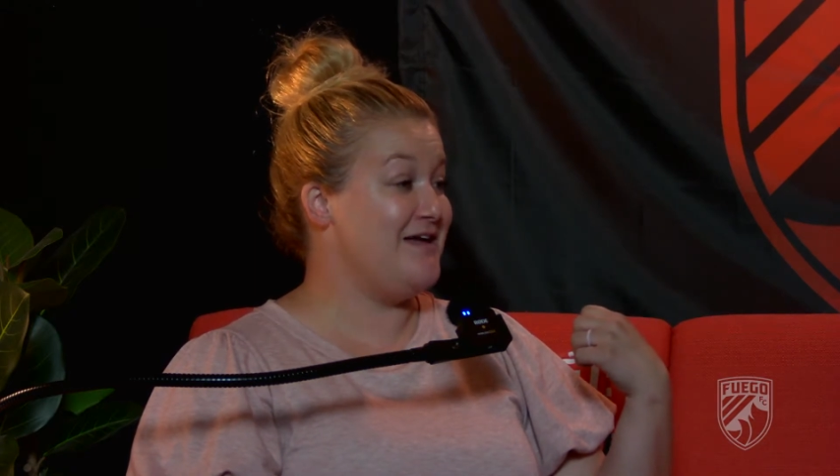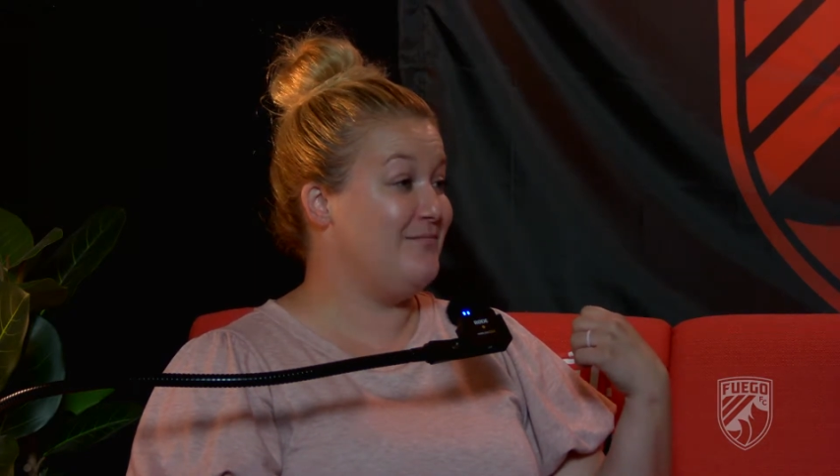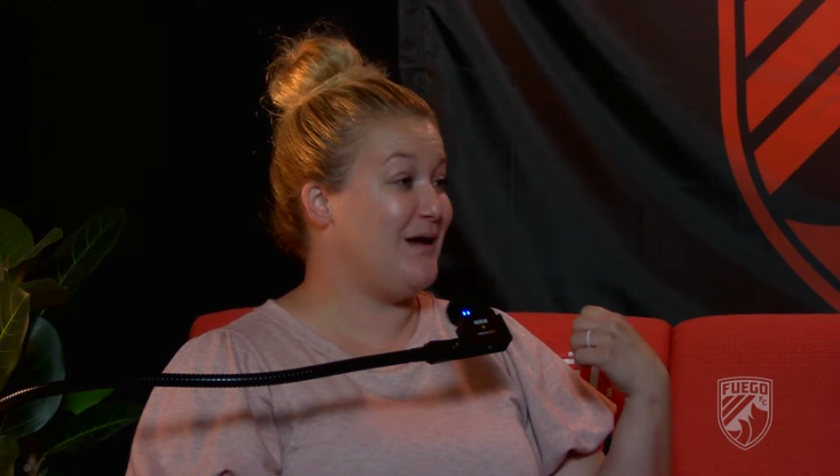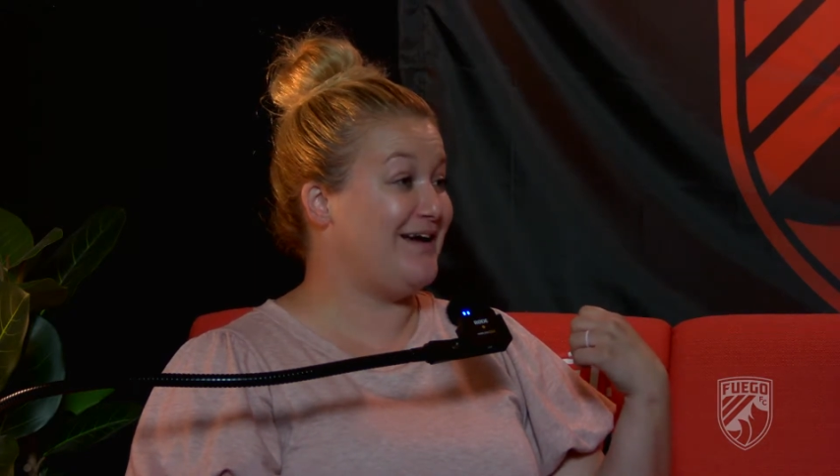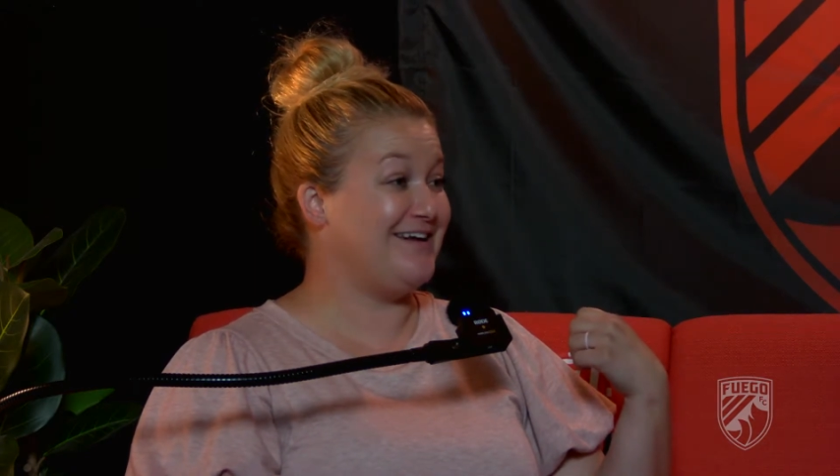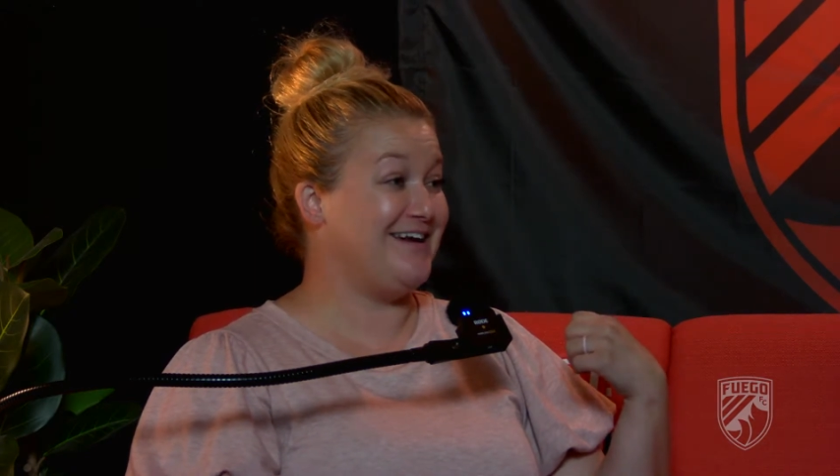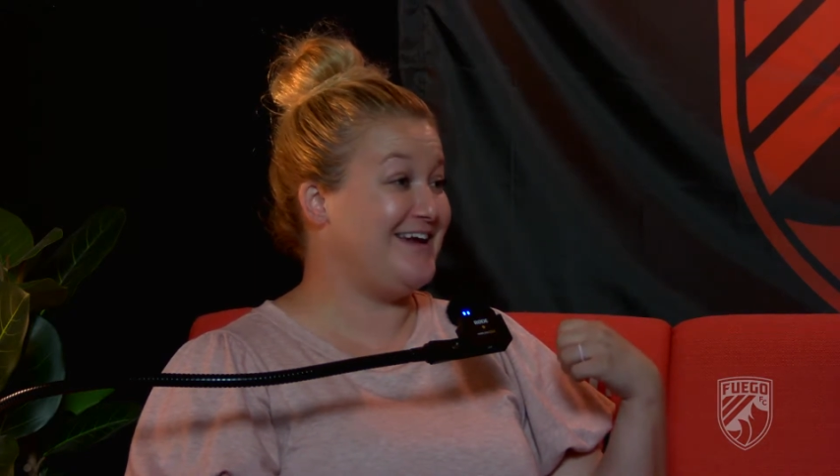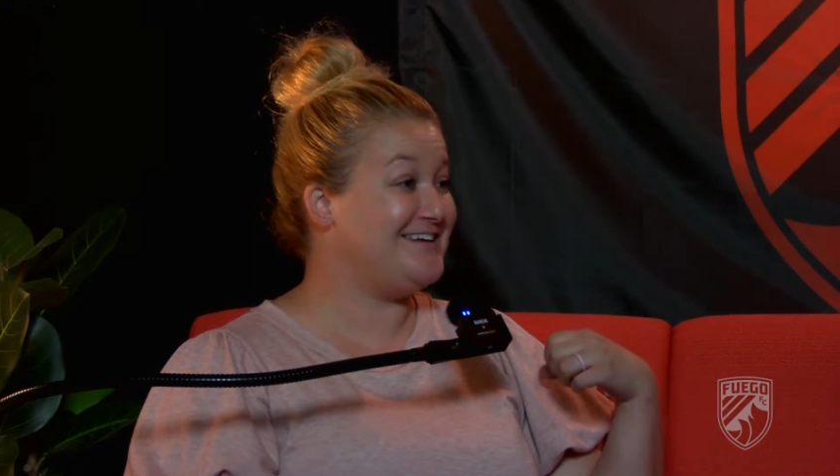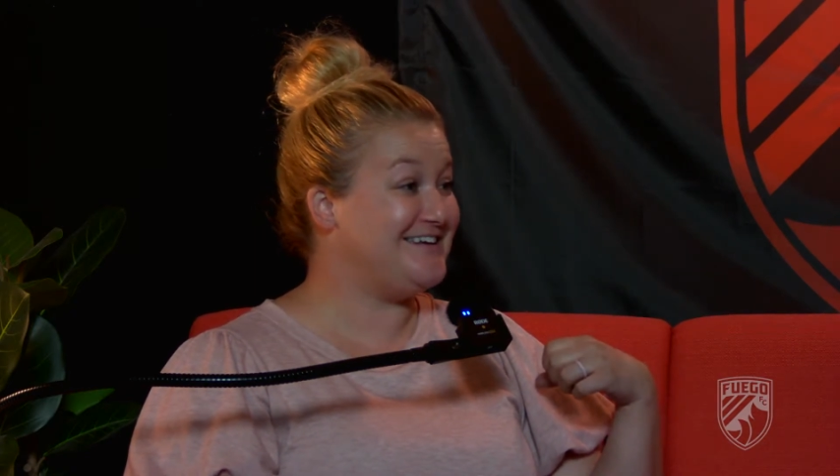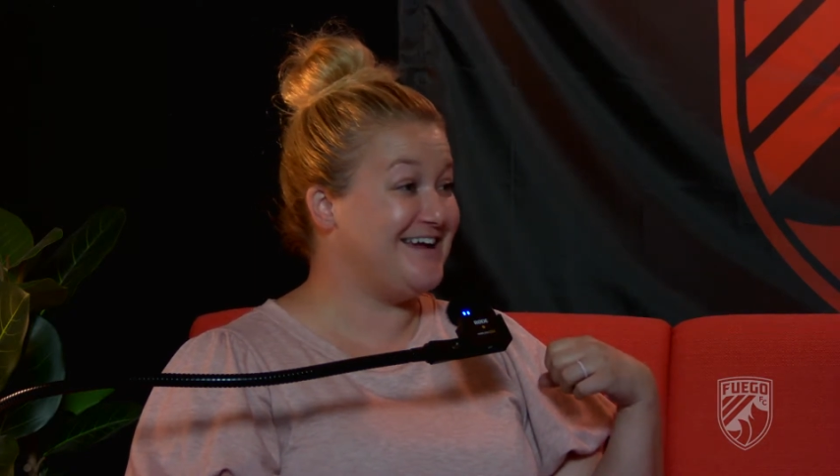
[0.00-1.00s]
back in
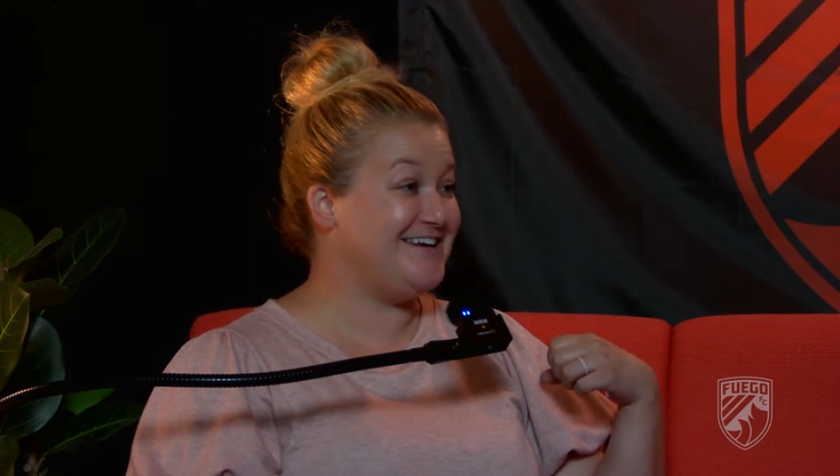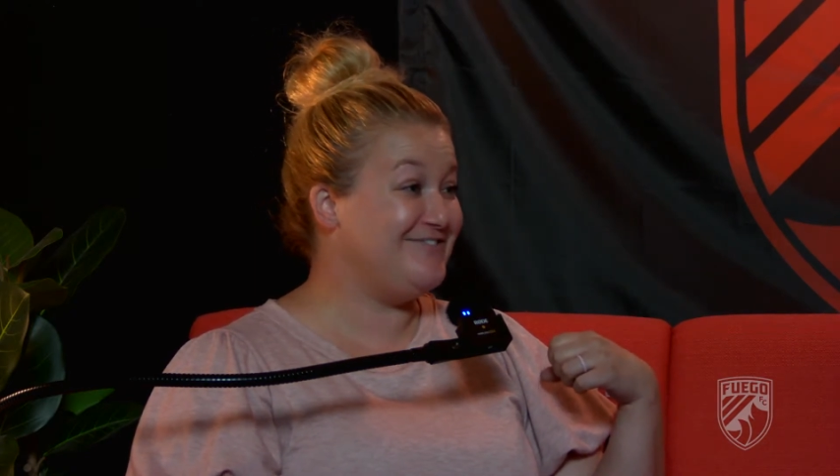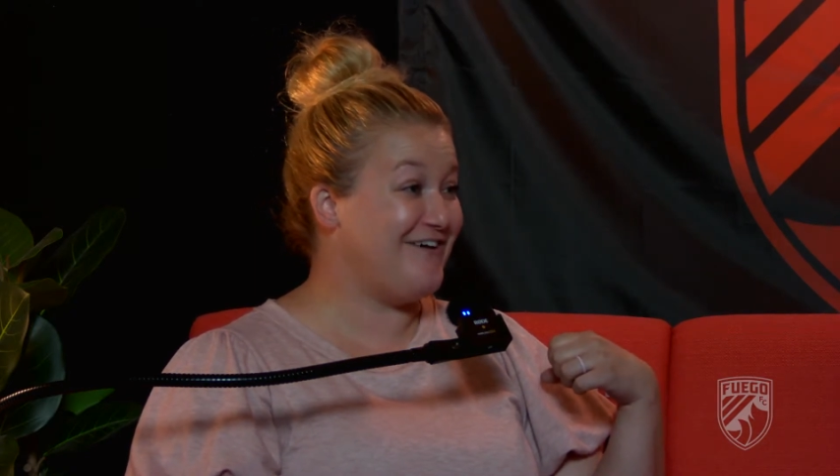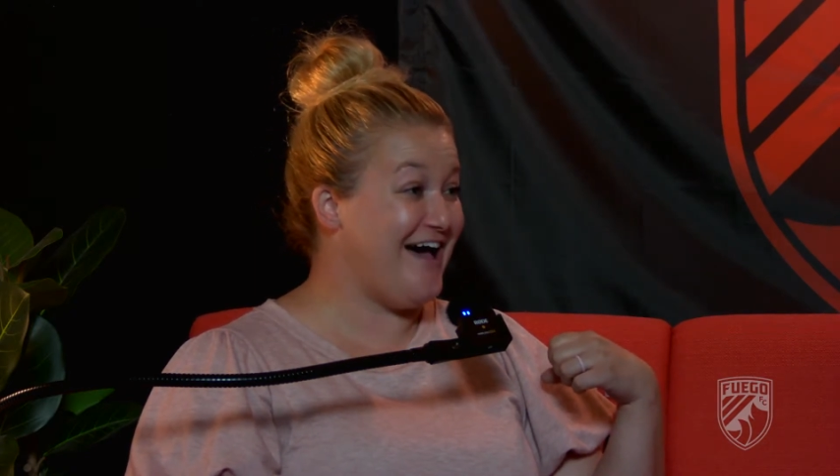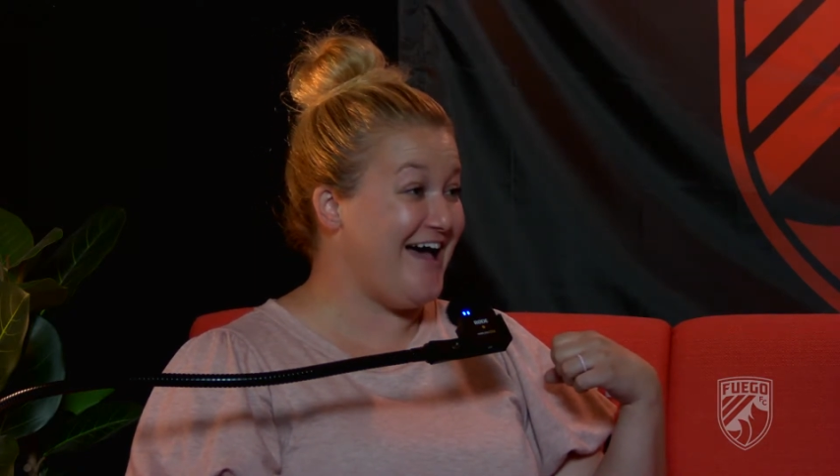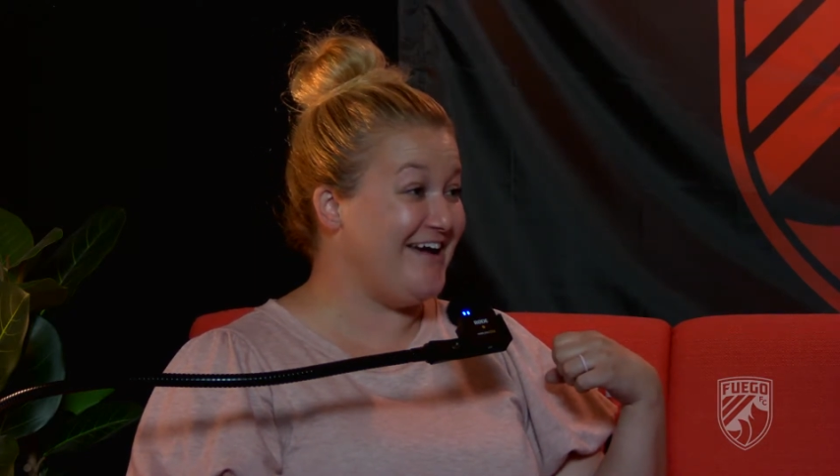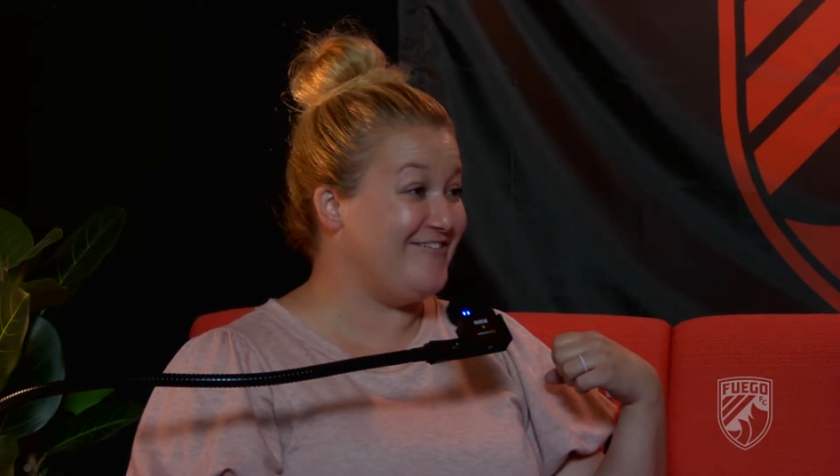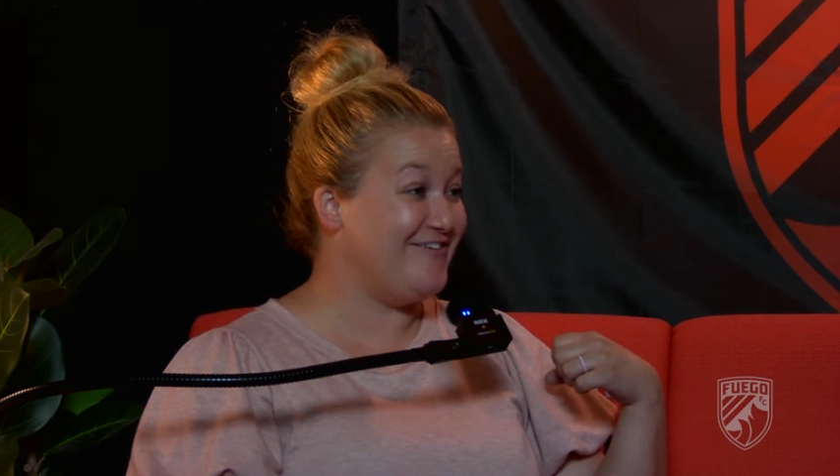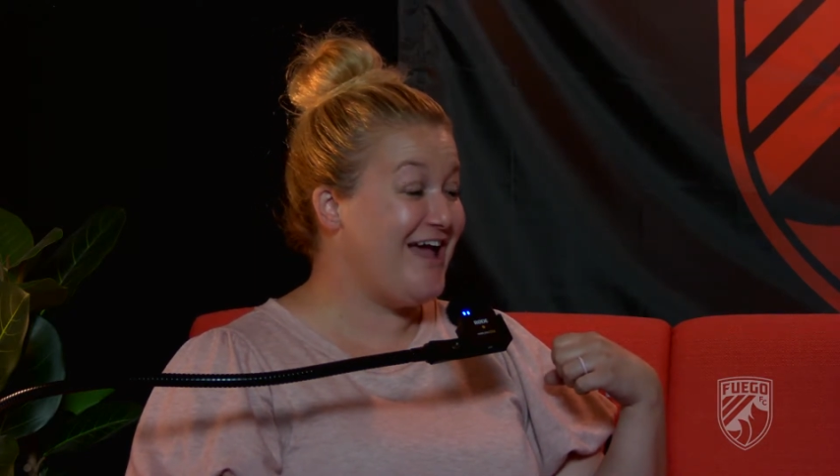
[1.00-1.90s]
1995.